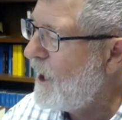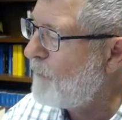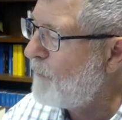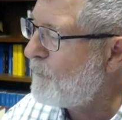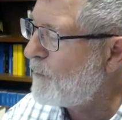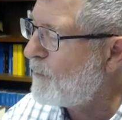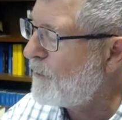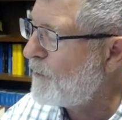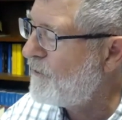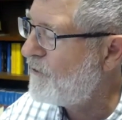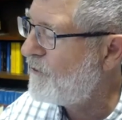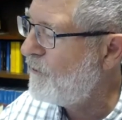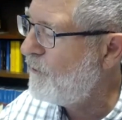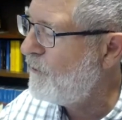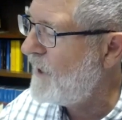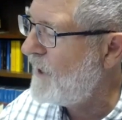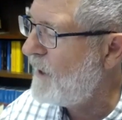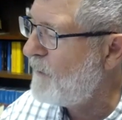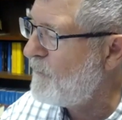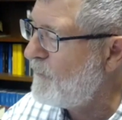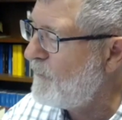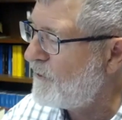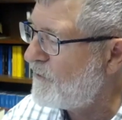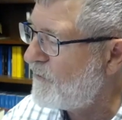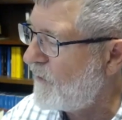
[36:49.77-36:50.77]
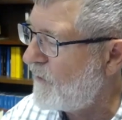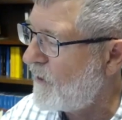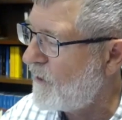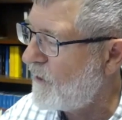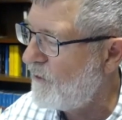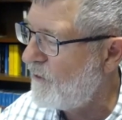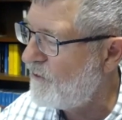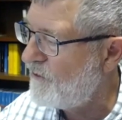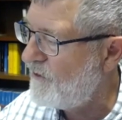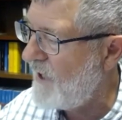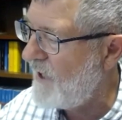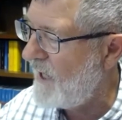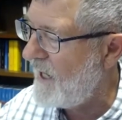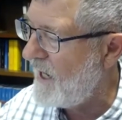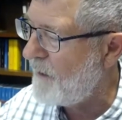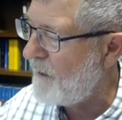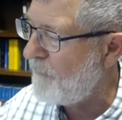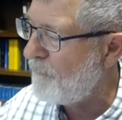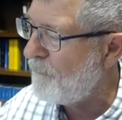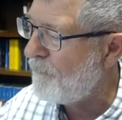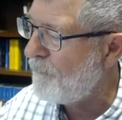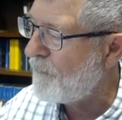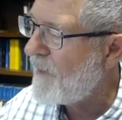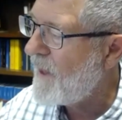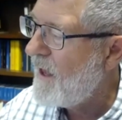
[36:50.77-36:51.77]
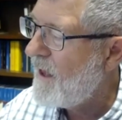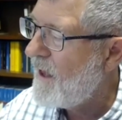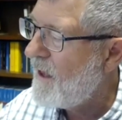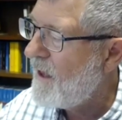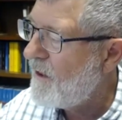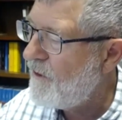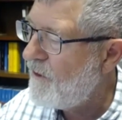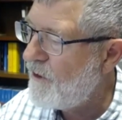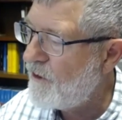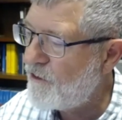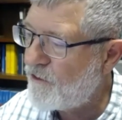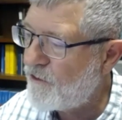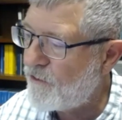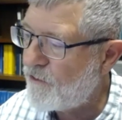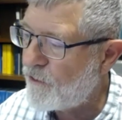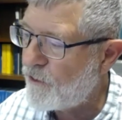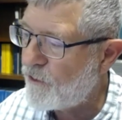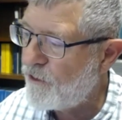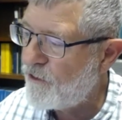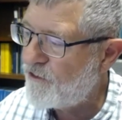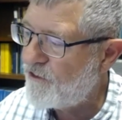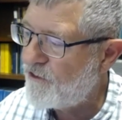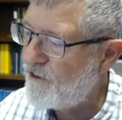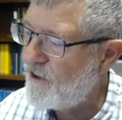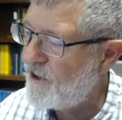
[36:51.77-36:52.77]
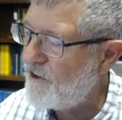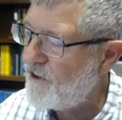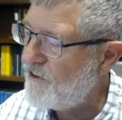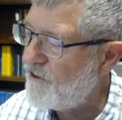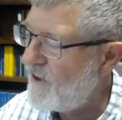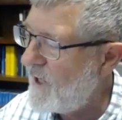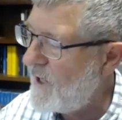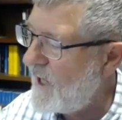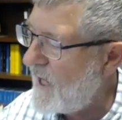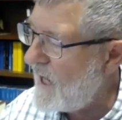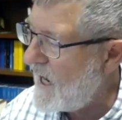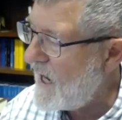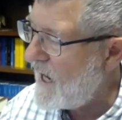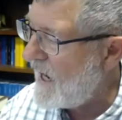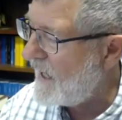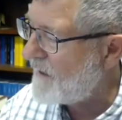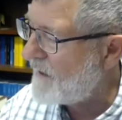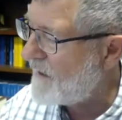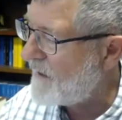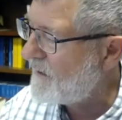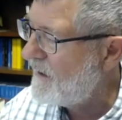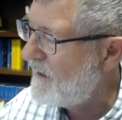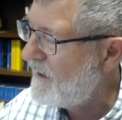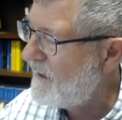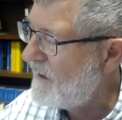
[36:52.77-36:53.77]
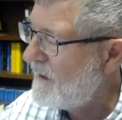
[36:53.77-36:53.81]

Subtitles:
and pursued them as far as Dan. This verse does not